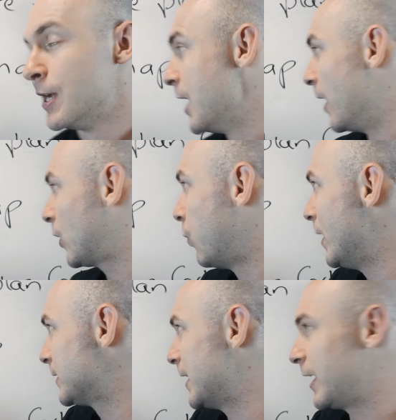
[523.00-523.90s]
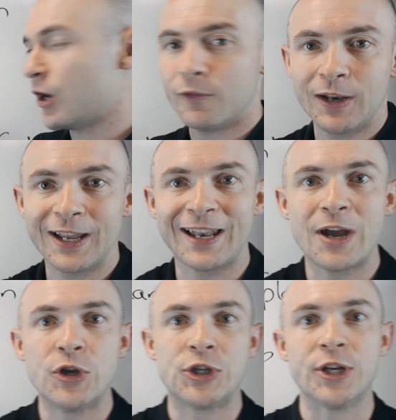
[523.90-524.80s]
Now in Queensland, they don't really
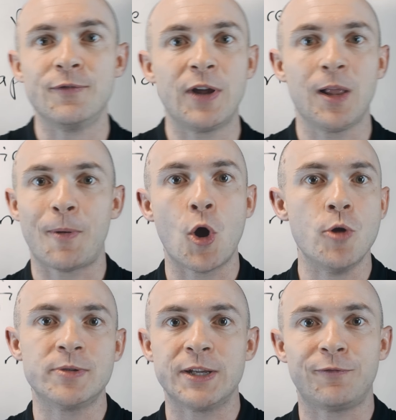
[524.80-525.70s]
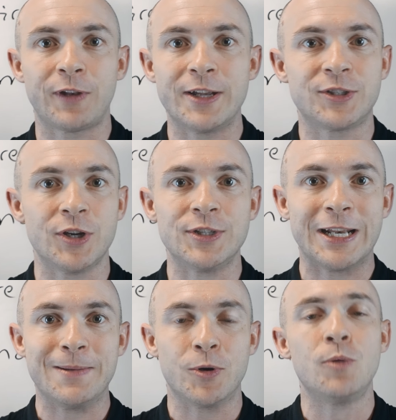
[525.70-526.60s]
allow you to develop homes in flood zones
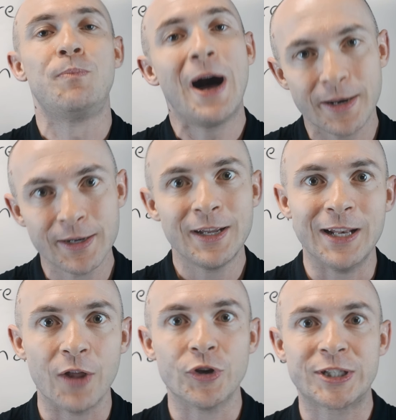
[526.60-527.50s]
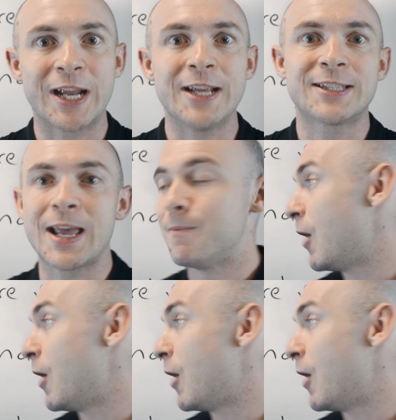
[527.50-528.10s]
anymore, but in other states they